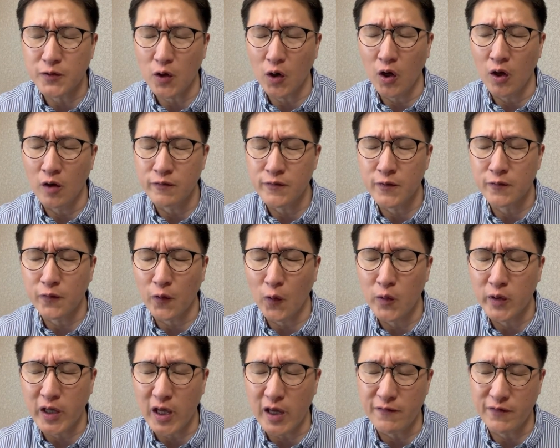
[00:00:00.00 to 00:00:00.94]
of
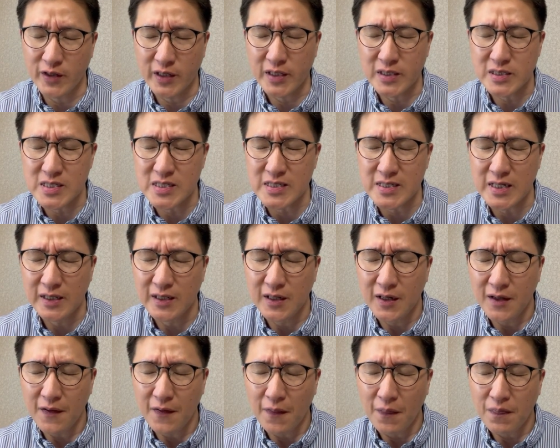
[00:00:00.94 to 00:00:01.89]
forgiveness
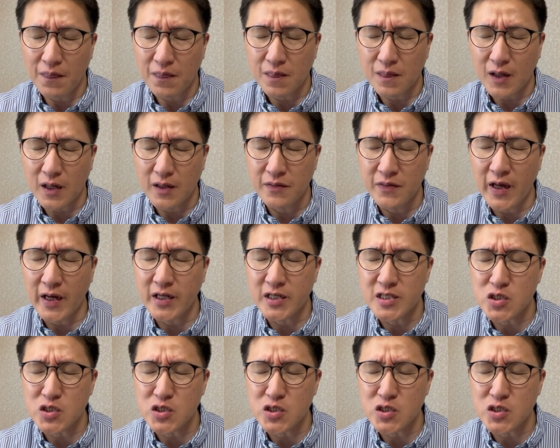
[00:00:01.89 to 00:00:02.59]
that